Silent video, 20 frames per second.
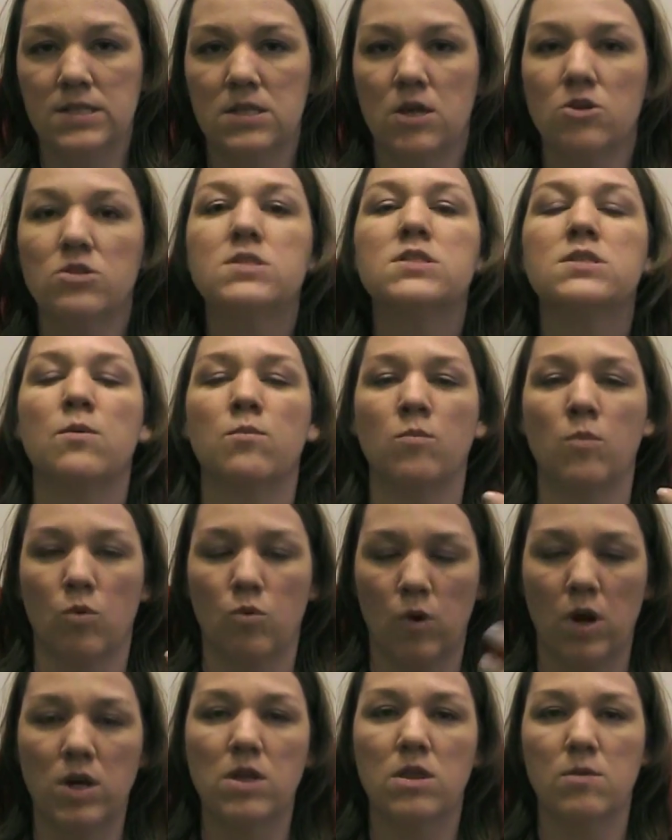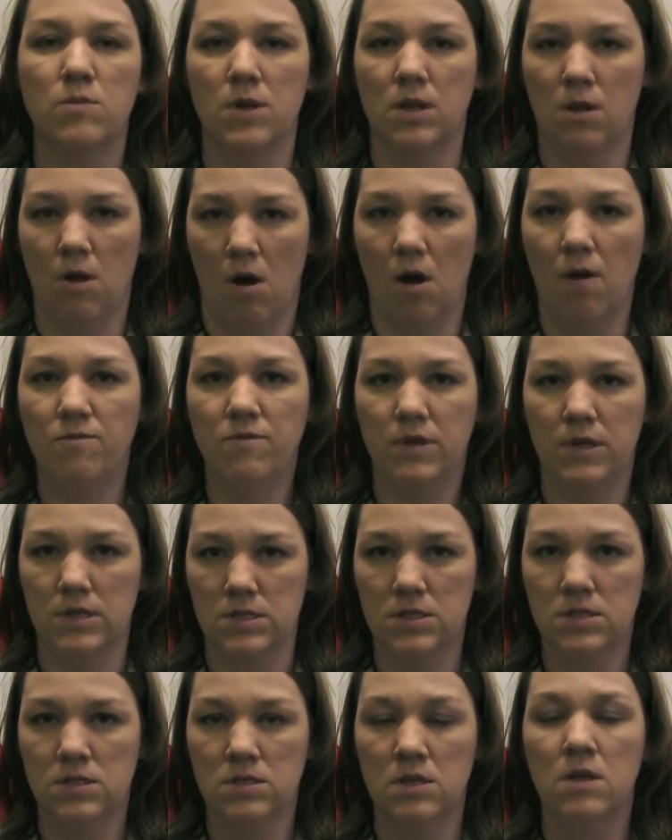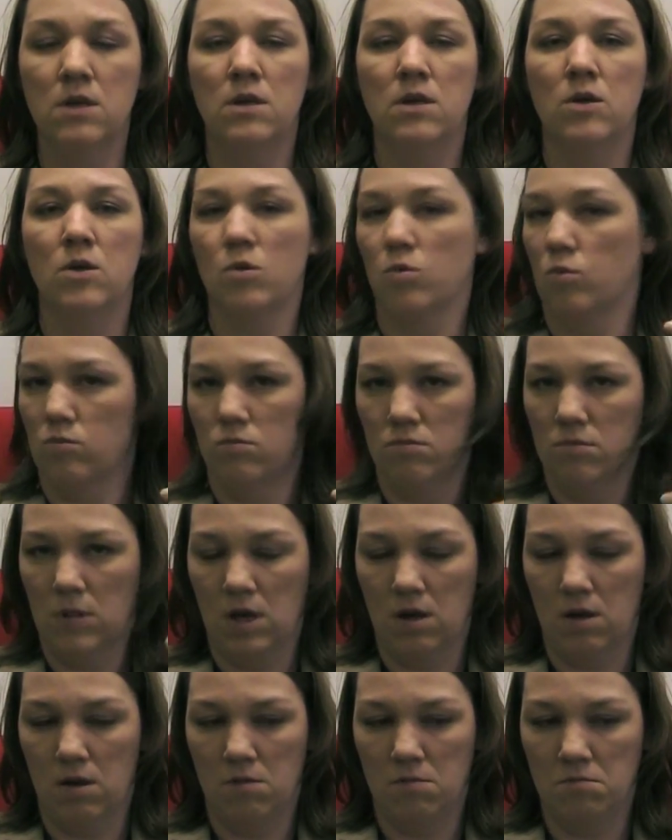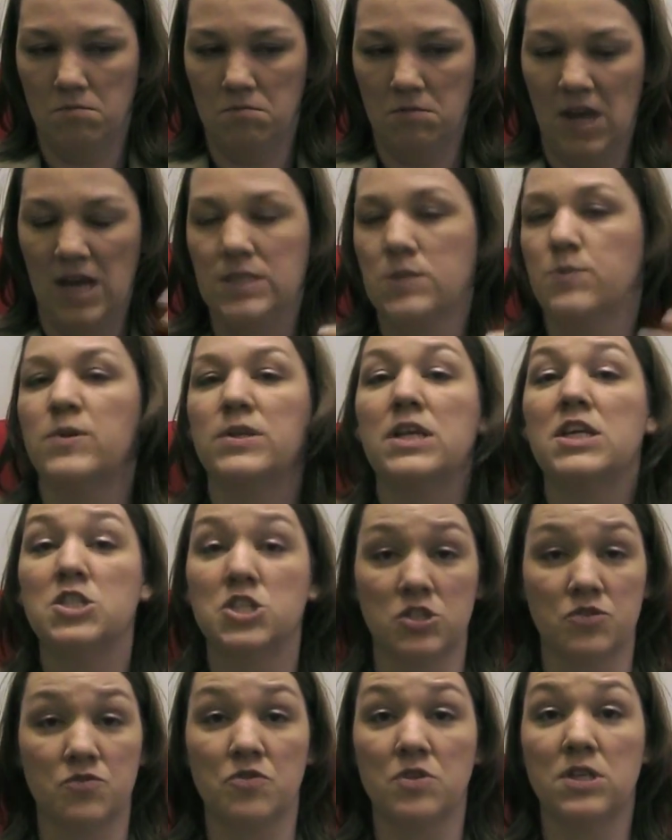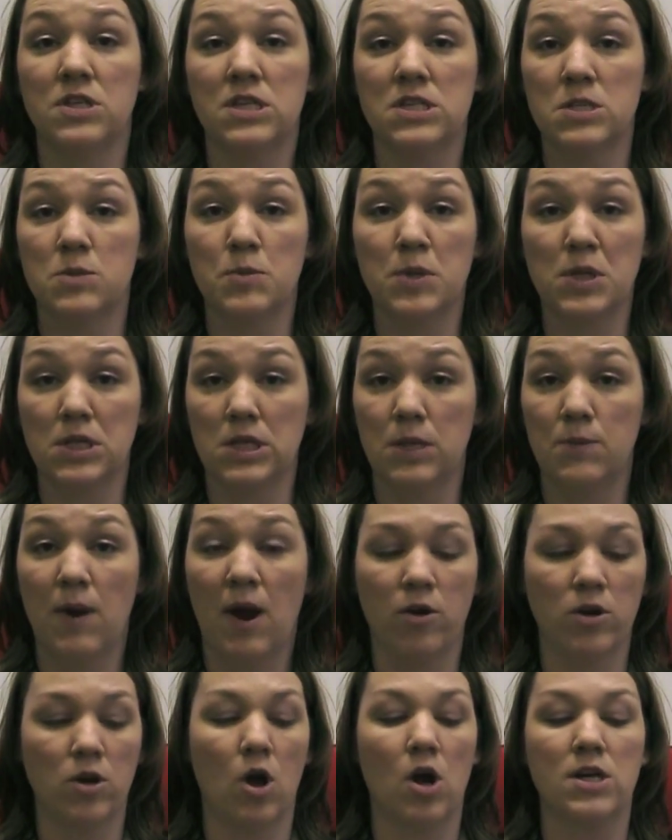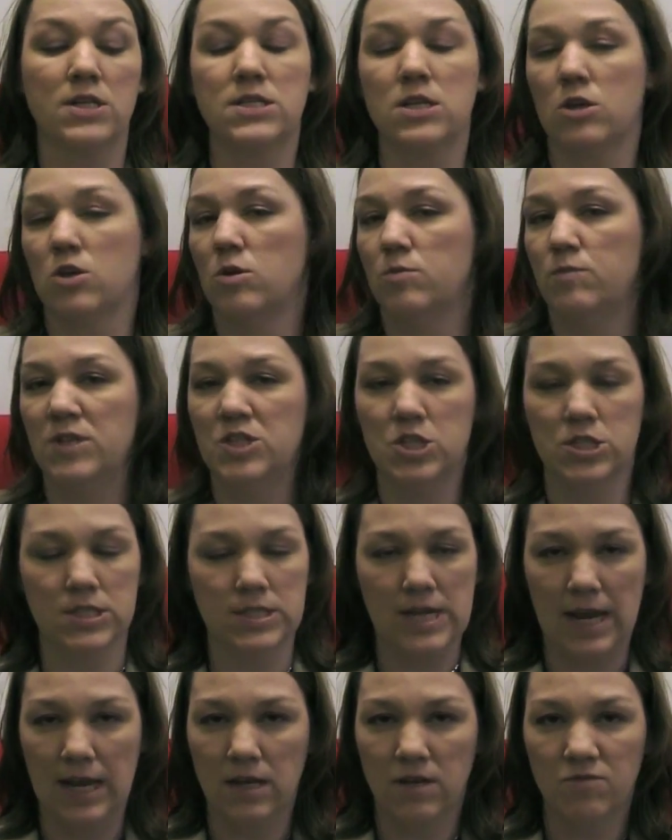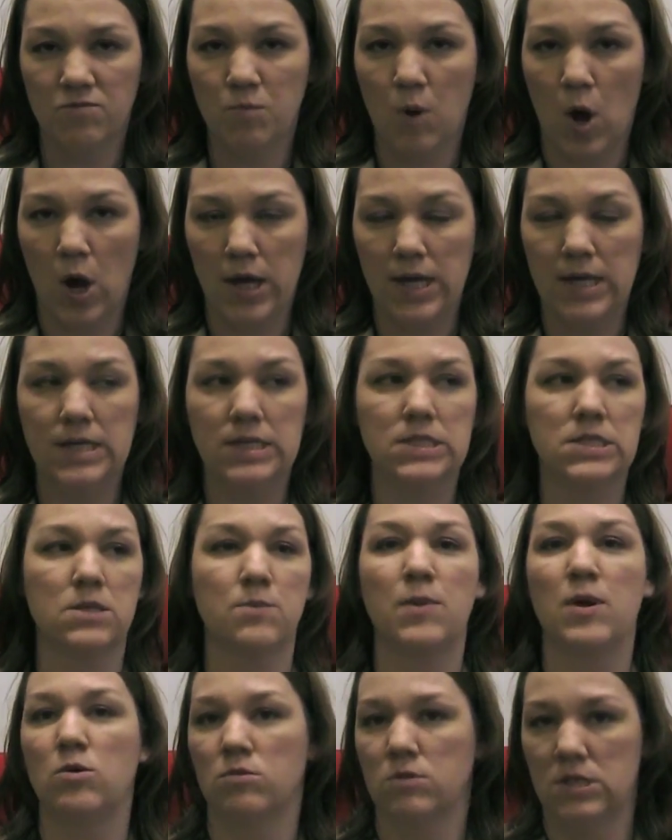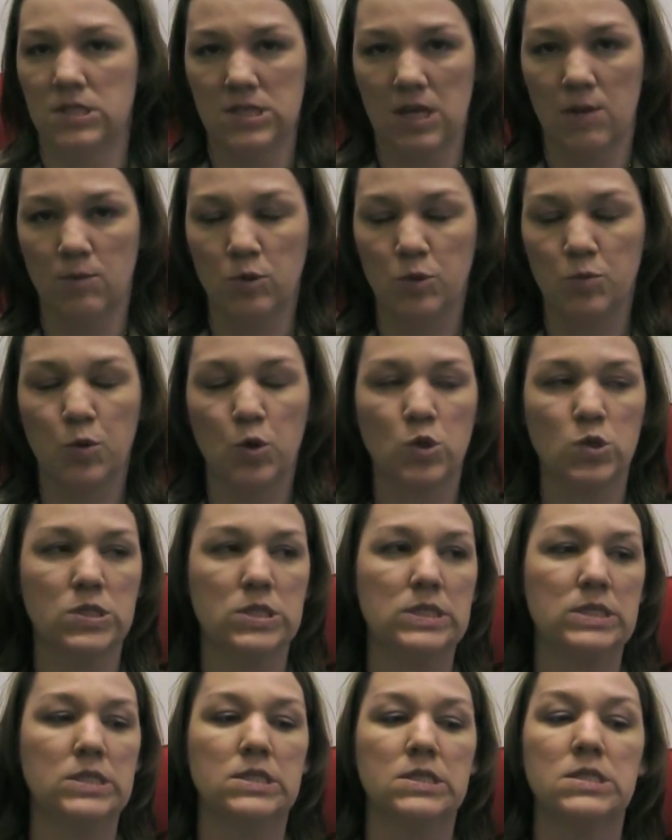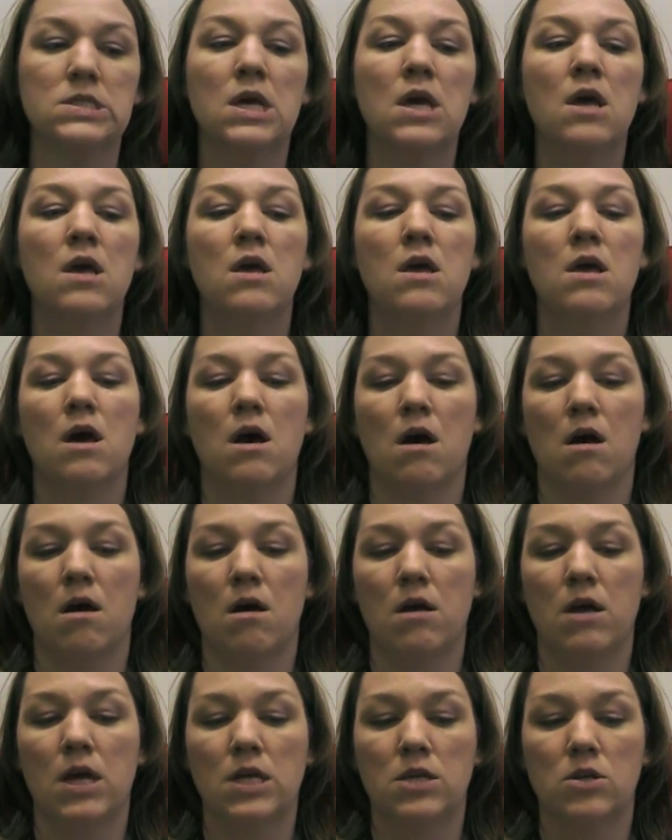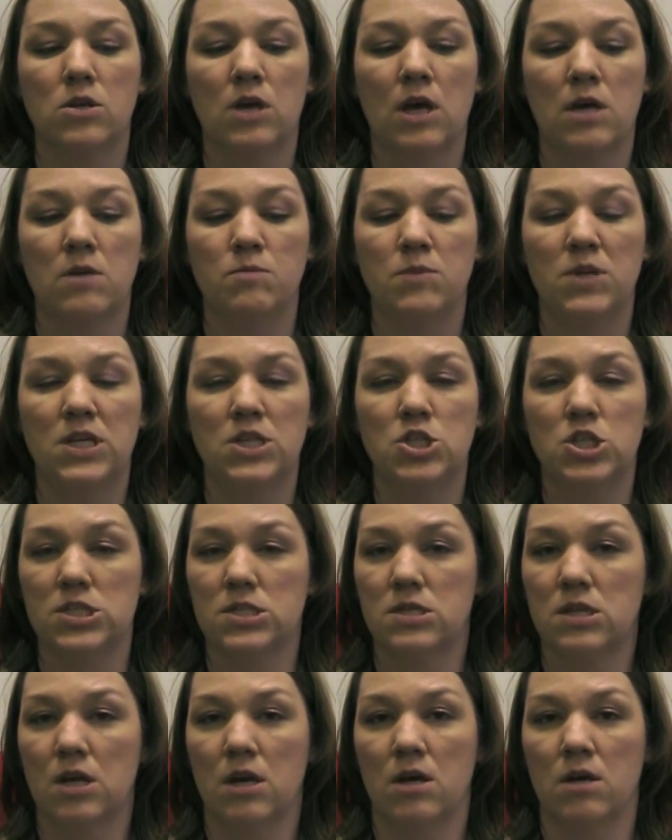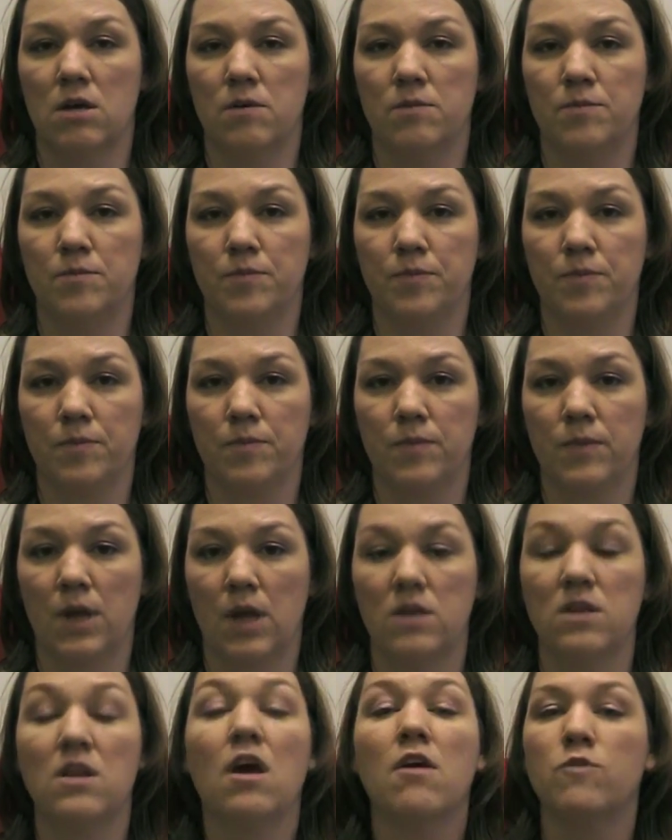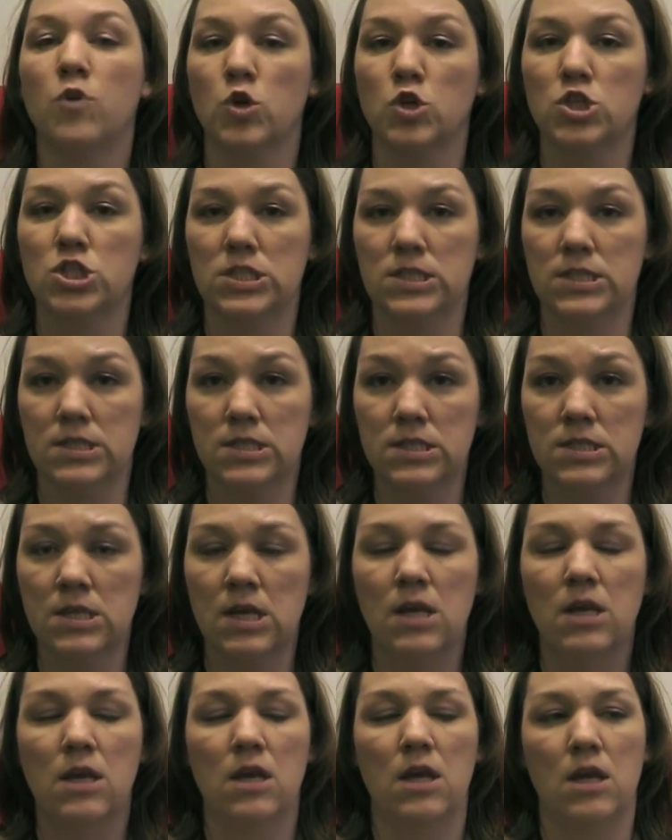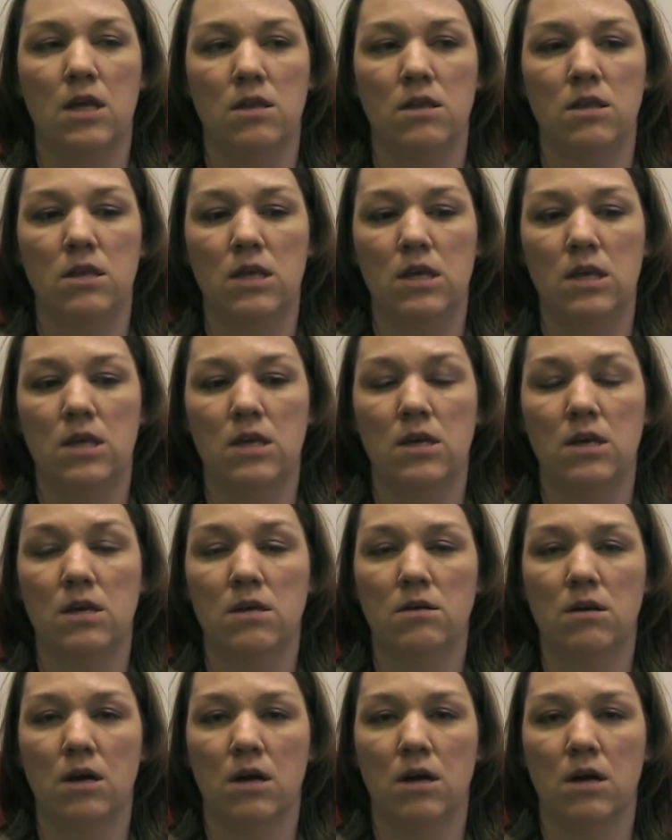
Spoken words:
there's some run-of-the-mill obvious explanations for the disability paradox. It could be just negative bias about disabled persons. It can be just a divergence in the